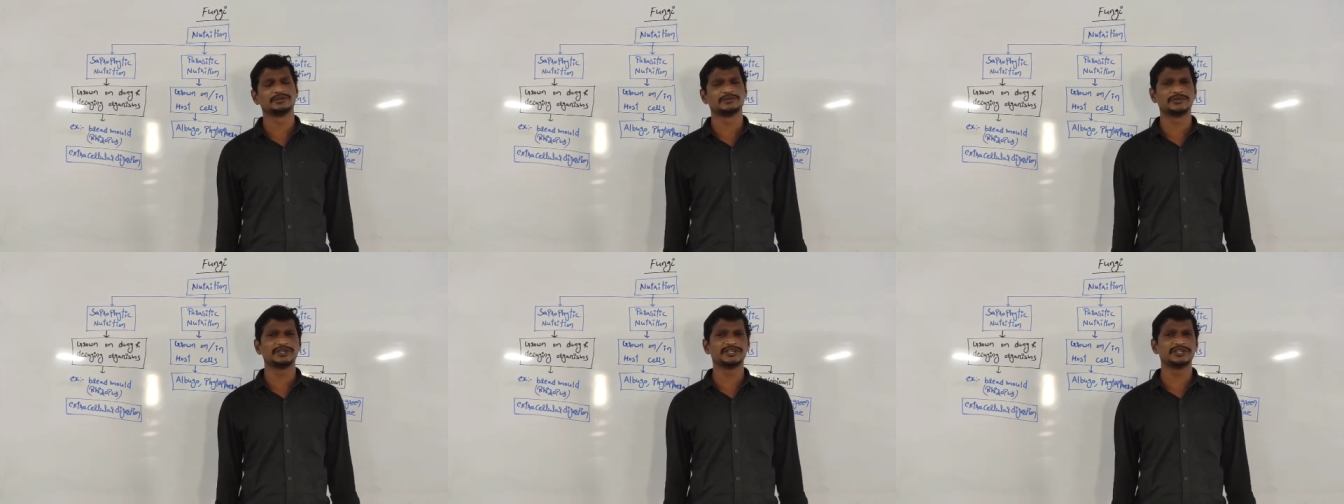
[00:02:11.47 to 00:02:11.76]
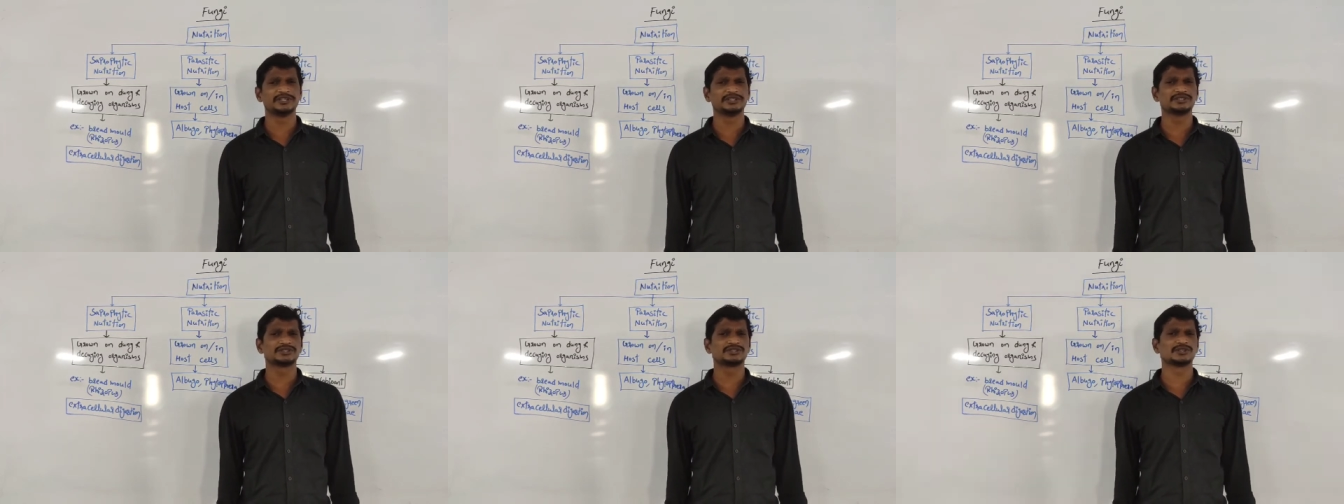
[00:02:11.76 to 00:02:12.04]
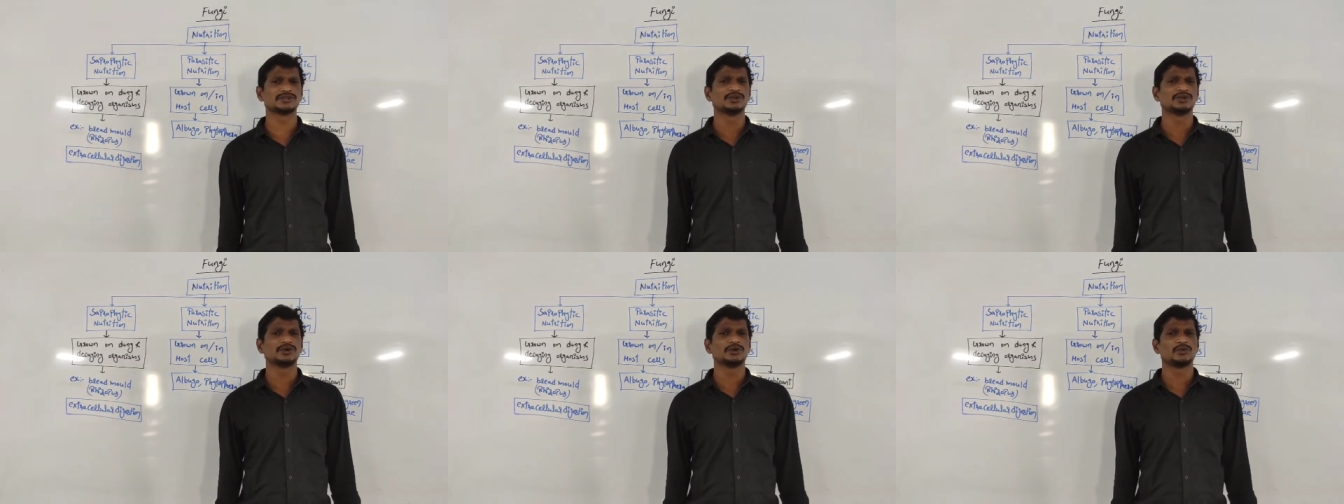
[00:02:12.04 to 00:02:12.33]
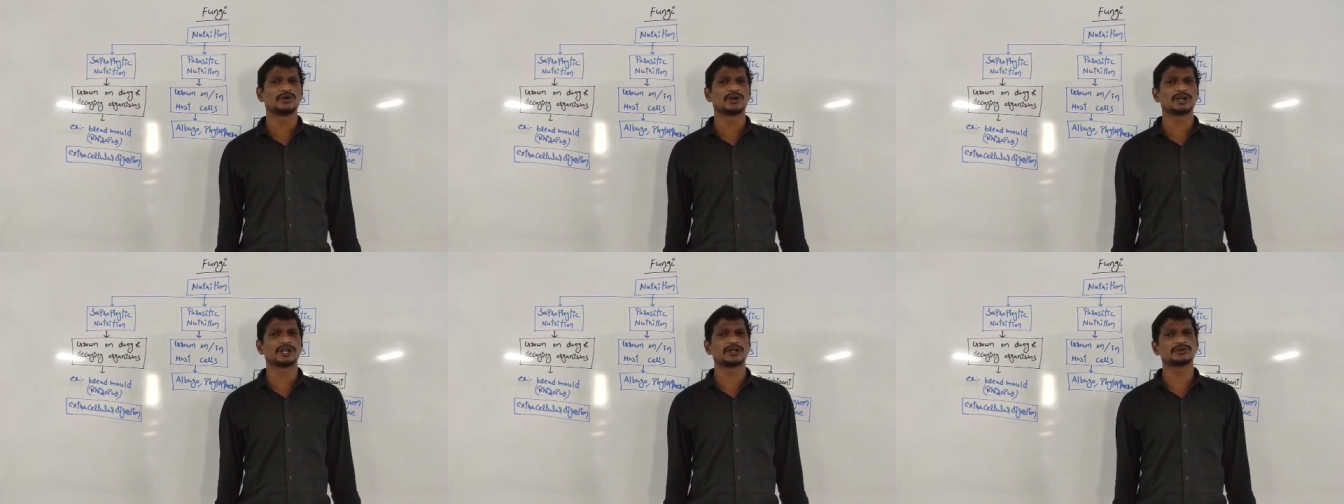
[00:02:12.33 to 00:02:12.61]
means
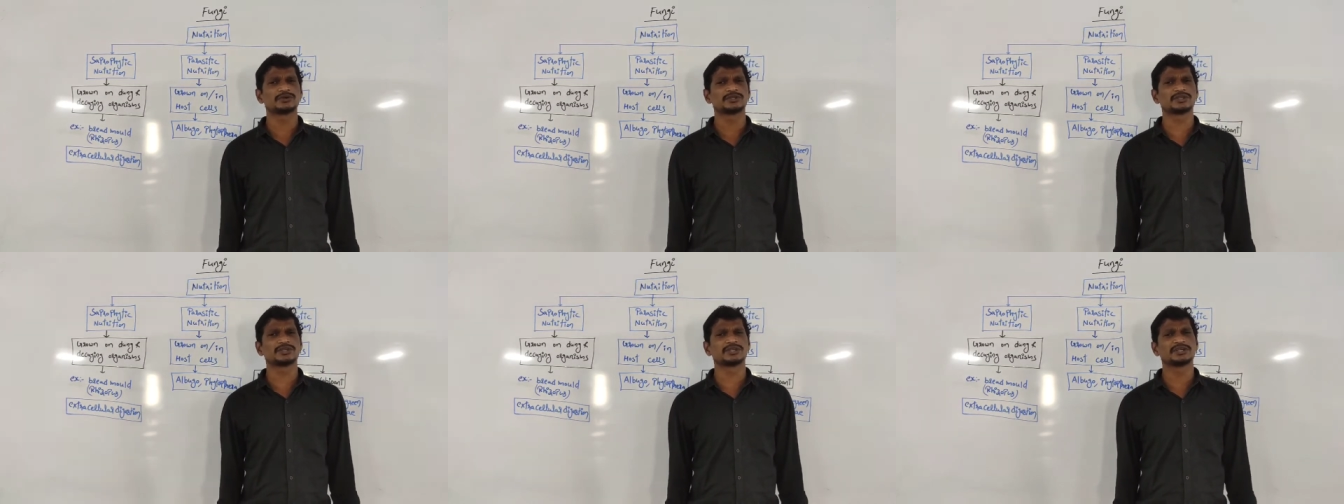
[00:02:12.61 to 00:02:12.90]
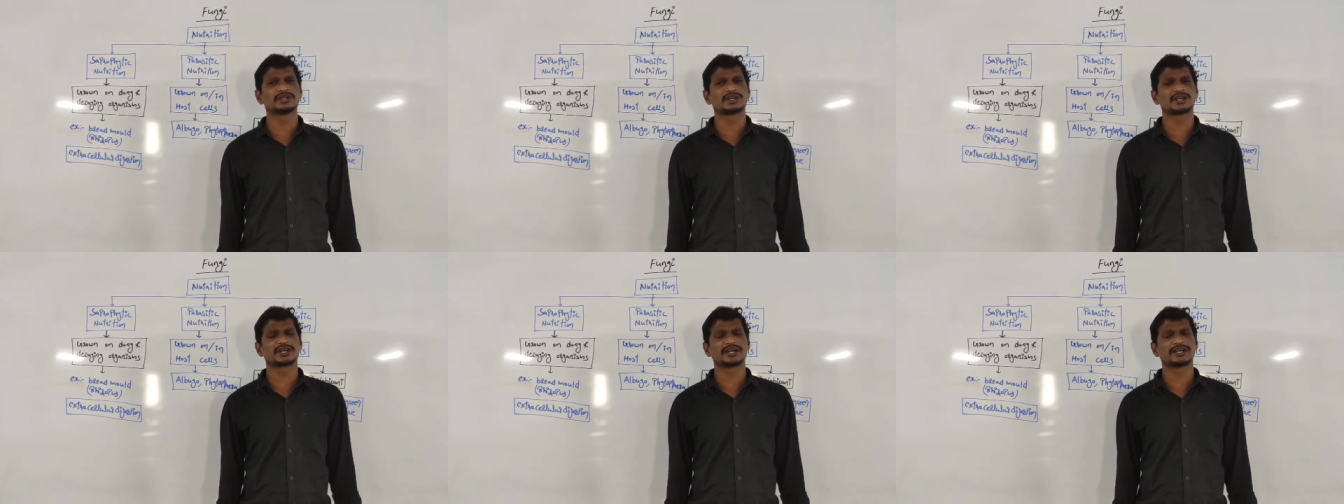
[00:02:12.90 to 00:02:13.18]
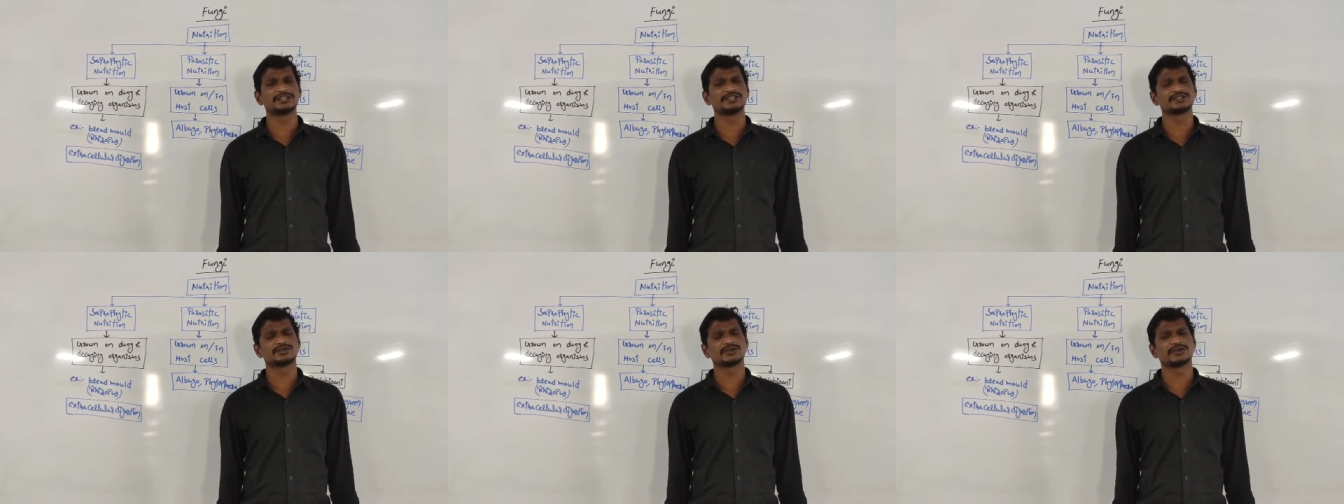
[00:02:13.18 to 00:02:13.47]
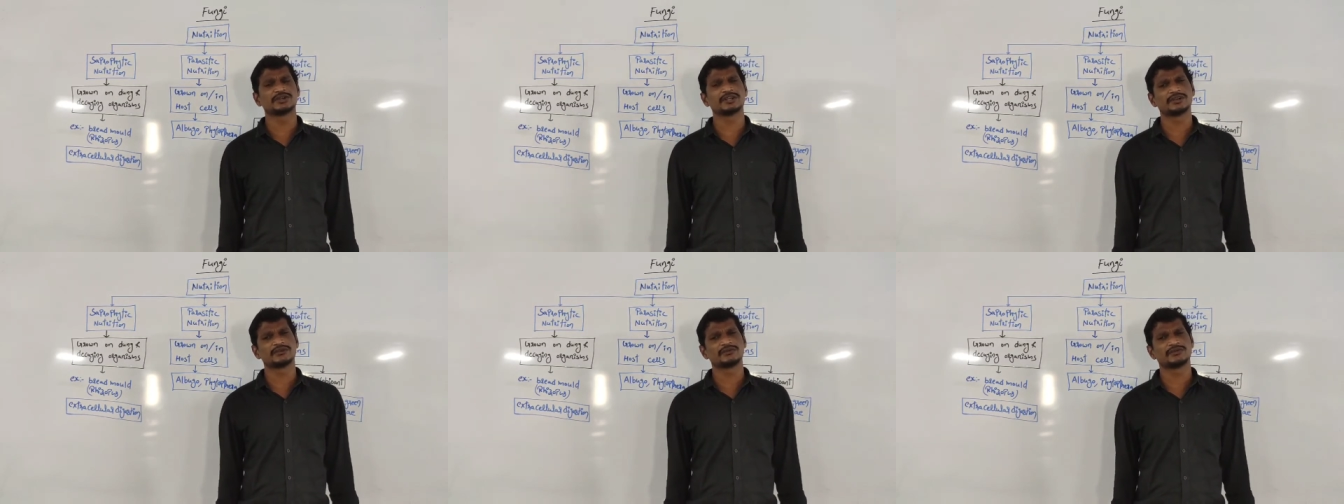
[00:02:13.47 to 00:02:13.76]
whatever that
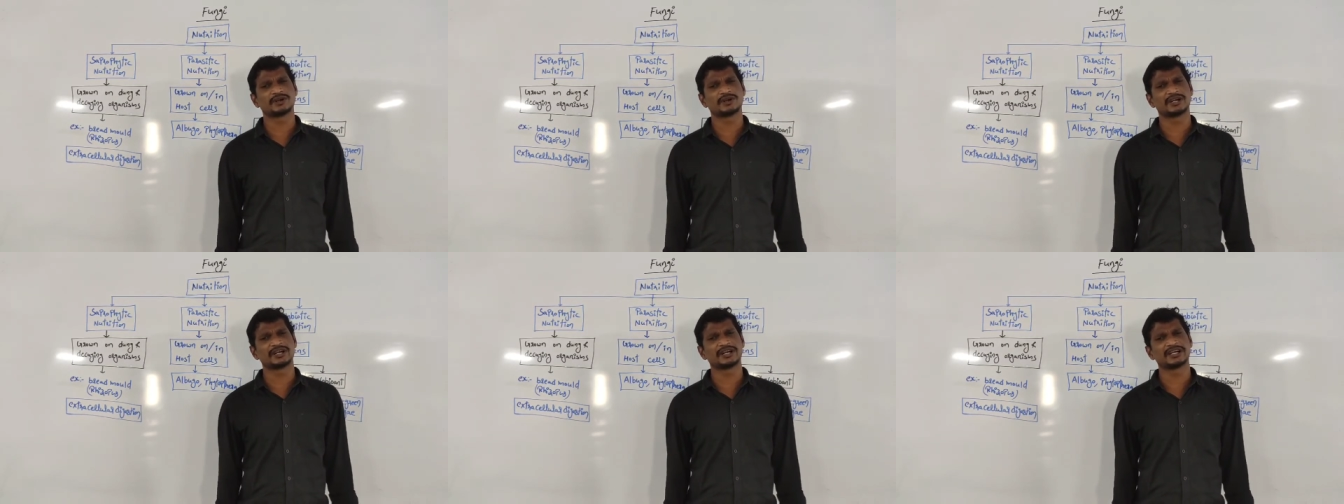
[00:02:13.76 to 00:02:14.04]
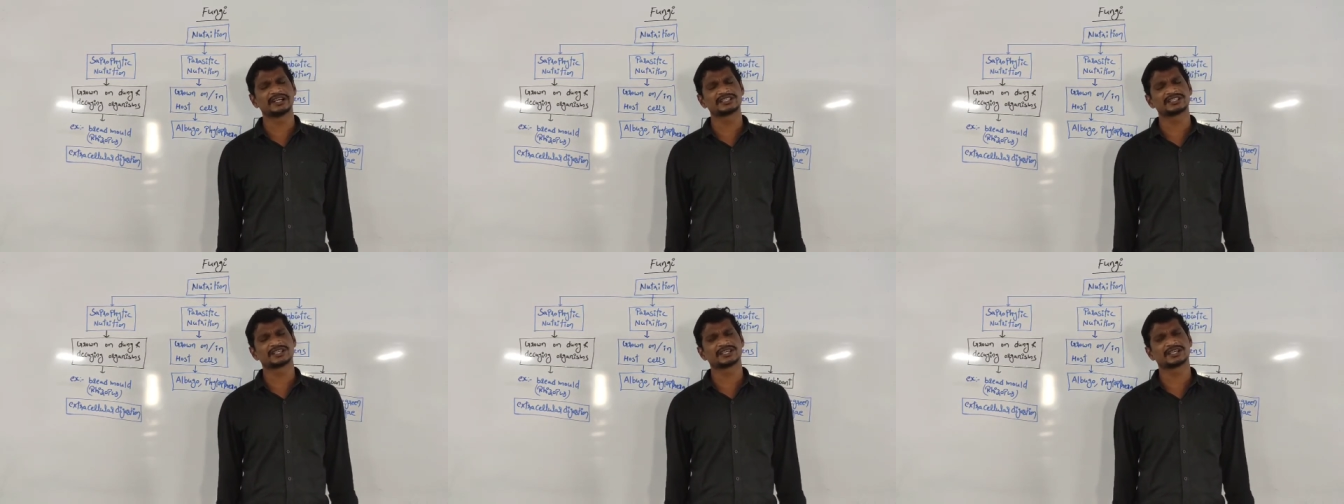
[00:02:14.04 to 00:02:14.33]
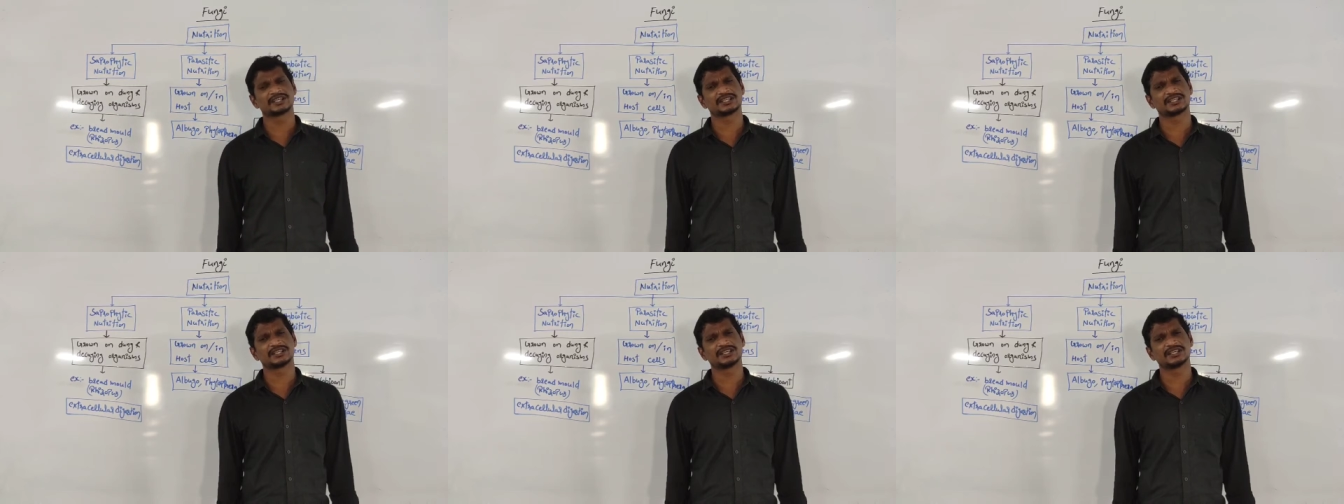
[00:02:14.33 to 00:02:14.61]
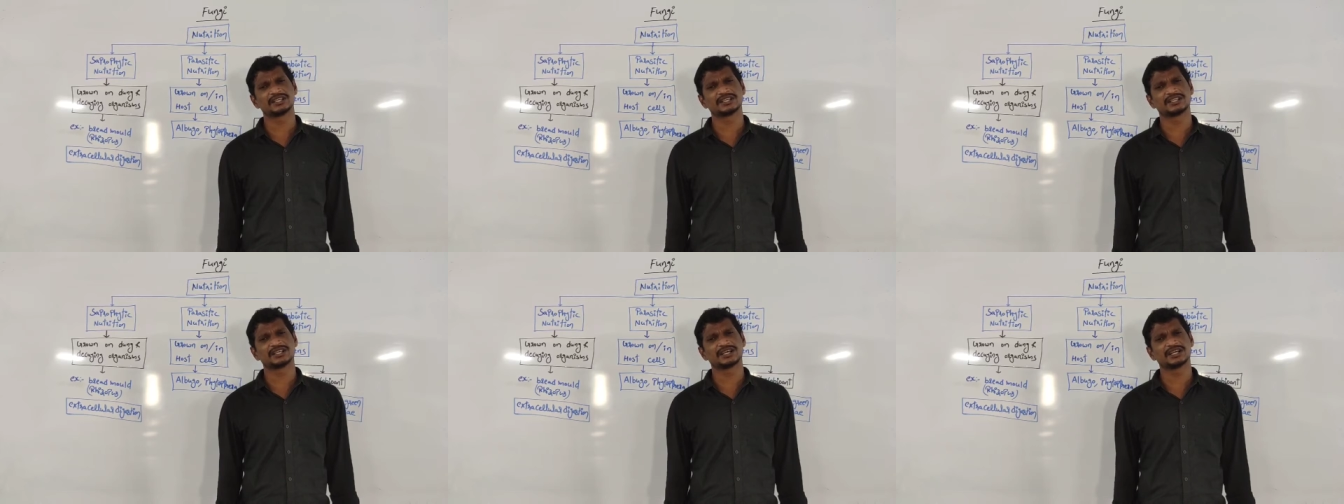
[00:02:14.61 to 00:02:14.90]
rhizoidal fungi are
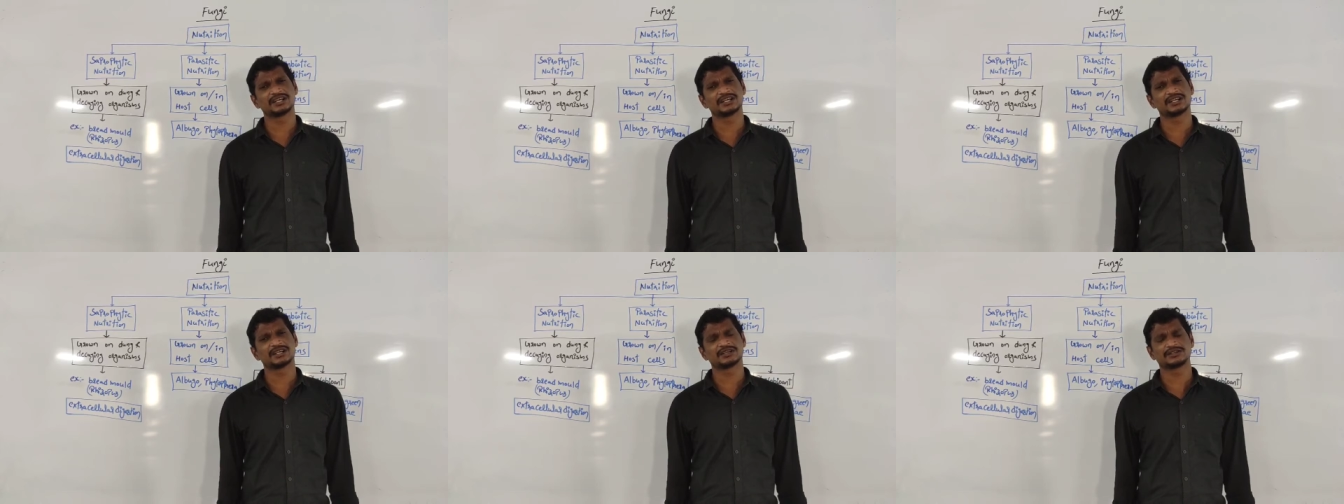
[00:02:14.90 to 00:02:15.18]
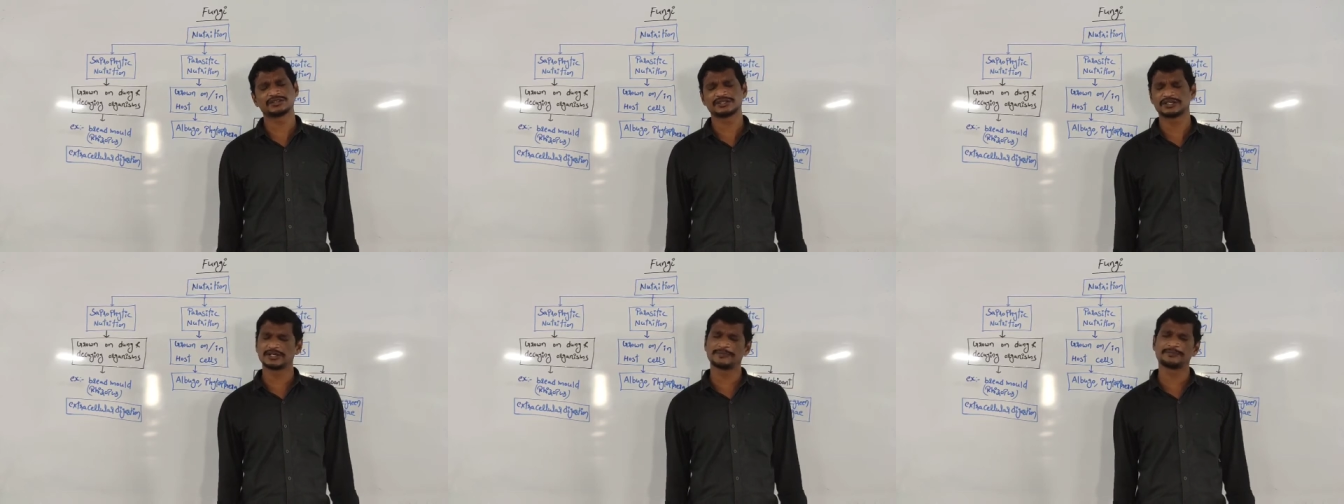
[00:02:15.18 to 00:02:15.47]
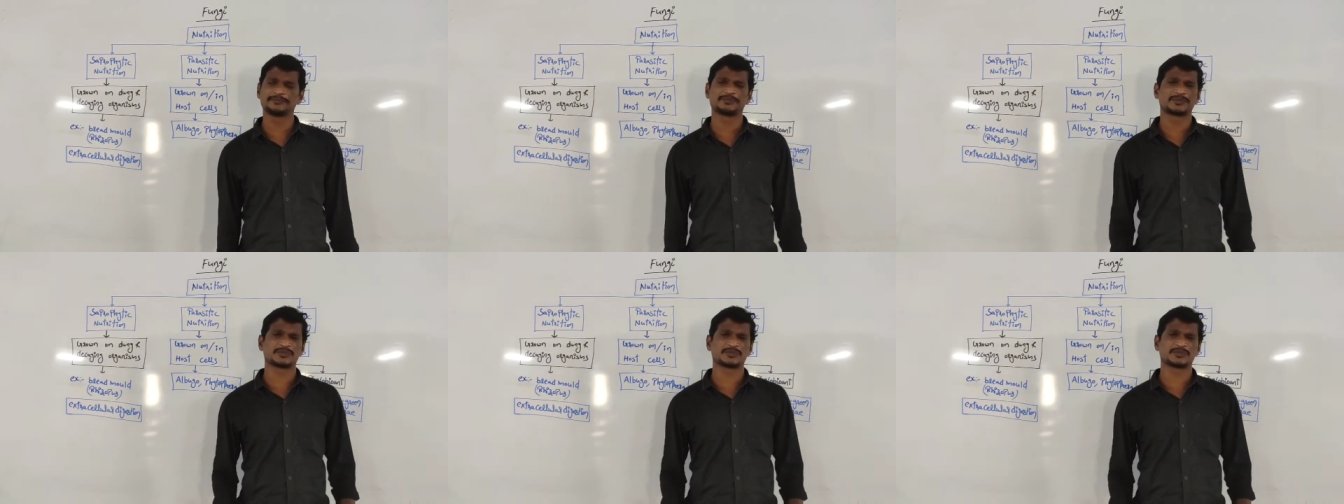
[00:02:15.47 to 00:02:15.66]
there,